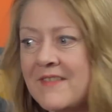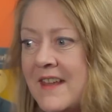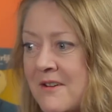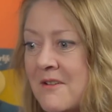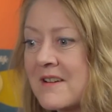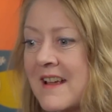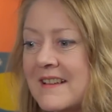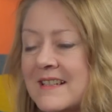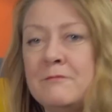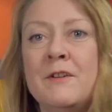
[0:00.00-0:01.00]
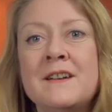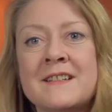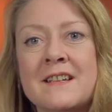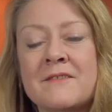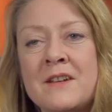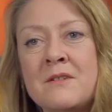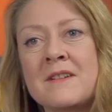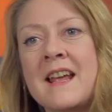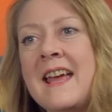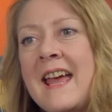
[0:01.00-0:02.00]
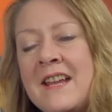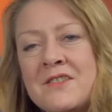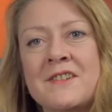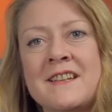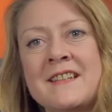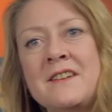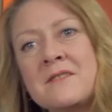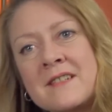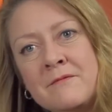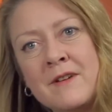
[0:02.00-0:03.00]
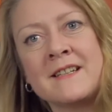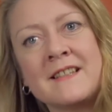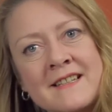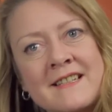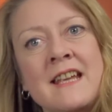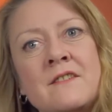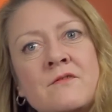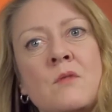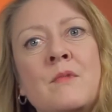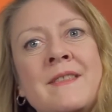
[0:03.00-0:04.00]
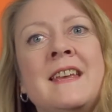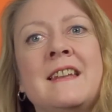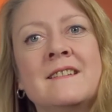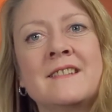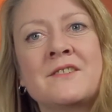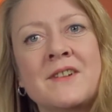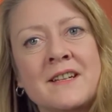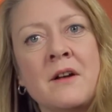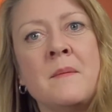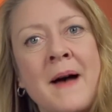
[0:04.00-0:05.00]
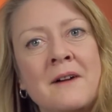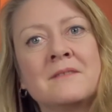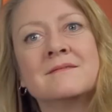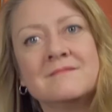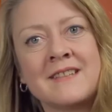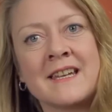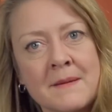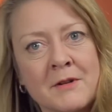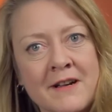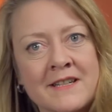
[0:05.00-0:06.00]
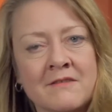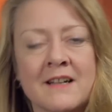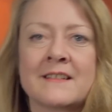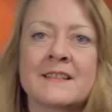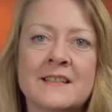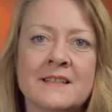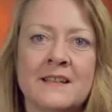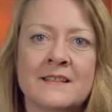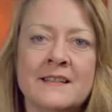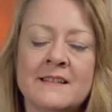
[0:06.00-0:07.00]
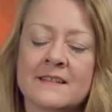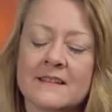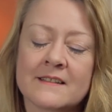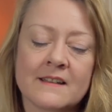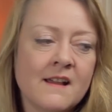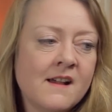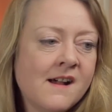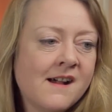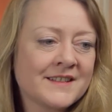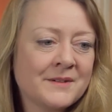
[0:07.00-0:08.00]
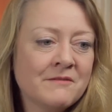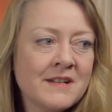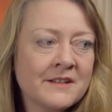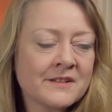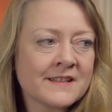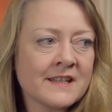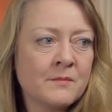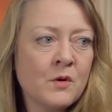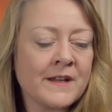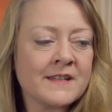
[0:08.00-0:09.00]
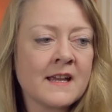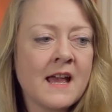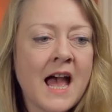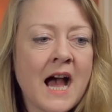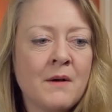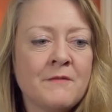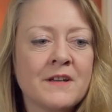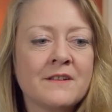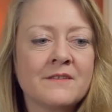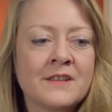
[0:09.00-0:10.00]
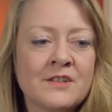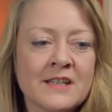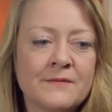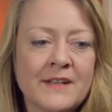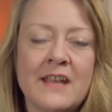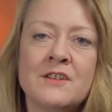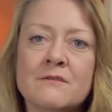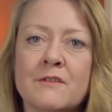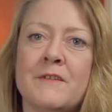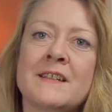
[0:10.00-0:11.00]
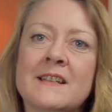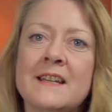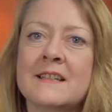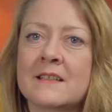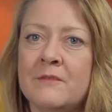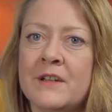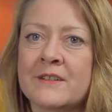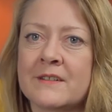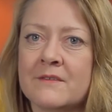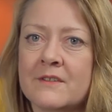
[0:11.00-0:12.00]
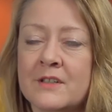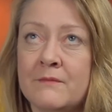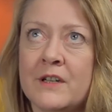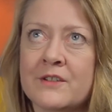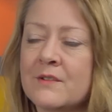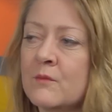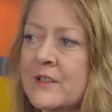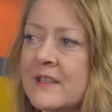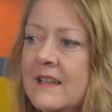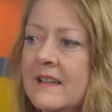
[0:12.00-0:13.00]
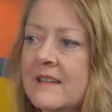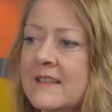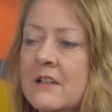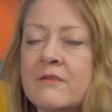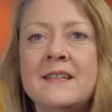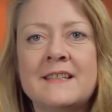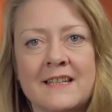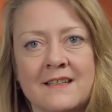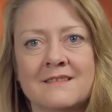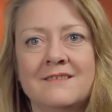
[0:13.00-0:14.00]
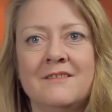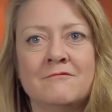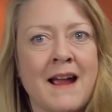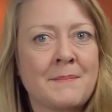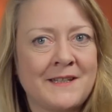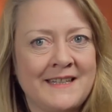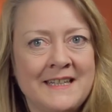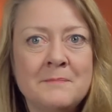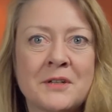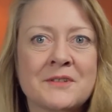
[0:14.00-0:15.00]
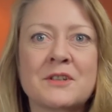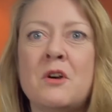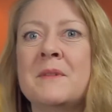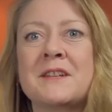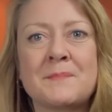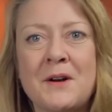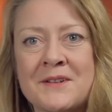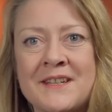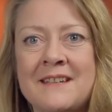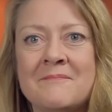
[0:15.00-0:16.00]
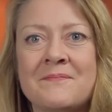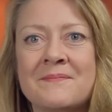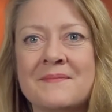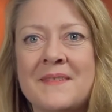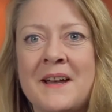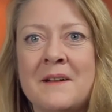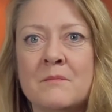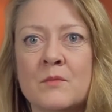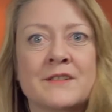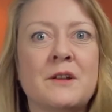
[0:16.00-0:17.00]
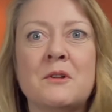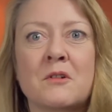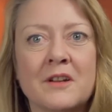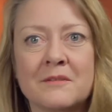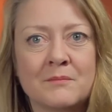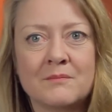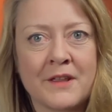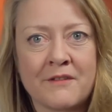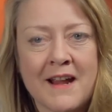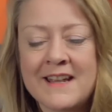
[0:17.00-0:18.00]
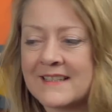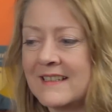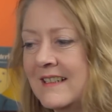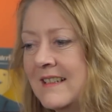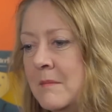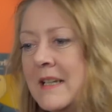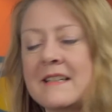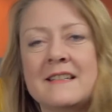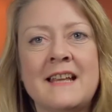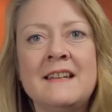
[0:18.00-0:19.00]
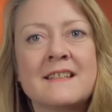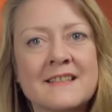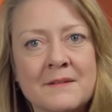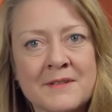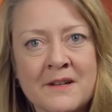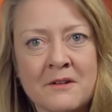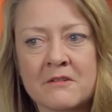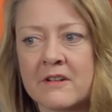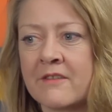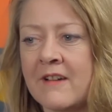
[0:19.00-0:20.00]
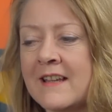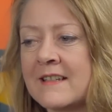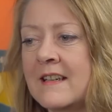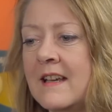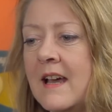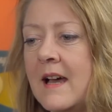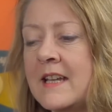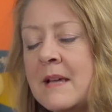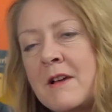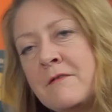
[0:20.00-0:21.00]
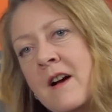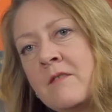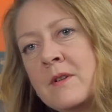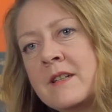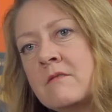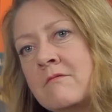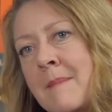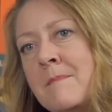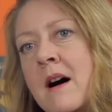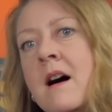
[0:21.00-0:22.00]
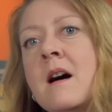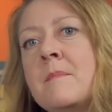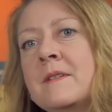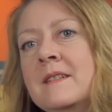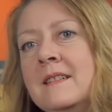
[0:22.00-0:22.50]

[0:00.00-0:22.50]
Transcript: They're not subversive, they're not entryist, they're not subverting the state from within. They're trying to go about their democratic rights as citizens. So I really couldn't see the point. However, the justification for investigating subversion was decreasing rapidly because the Communist Party was no longer a threat, militant tendency was no longer a threat, and MI5 wanted to ramp up